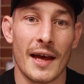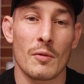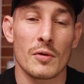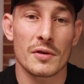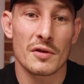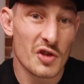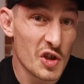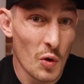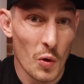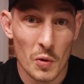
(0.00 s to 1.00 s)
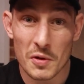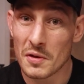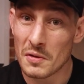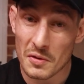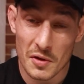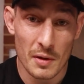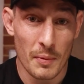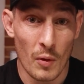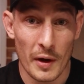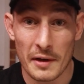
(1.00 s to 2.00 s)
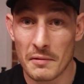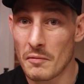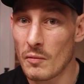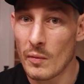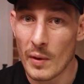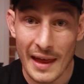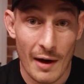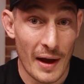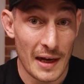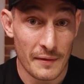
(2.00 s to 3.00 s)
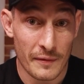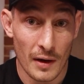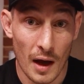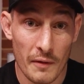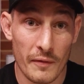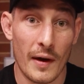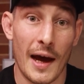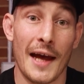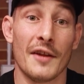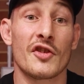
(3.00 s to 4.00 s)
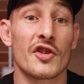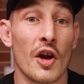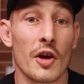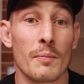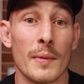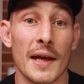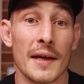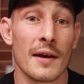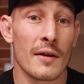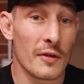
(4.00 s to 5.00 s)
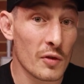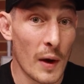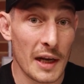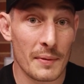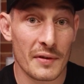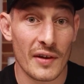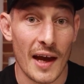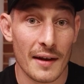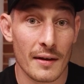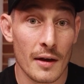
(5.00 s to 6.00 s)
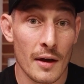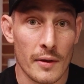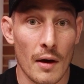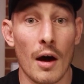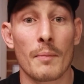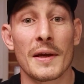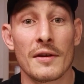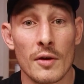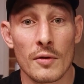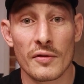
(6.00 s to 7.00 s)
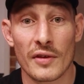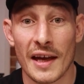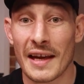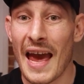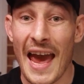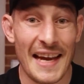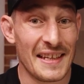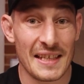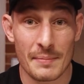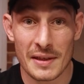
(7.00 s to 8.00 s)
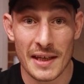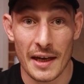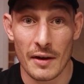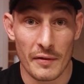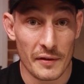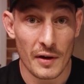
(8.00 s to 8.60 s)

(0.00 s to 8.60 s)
that was short, to the point, without any fluff, and showed me the 20% that I'd be using 80% of the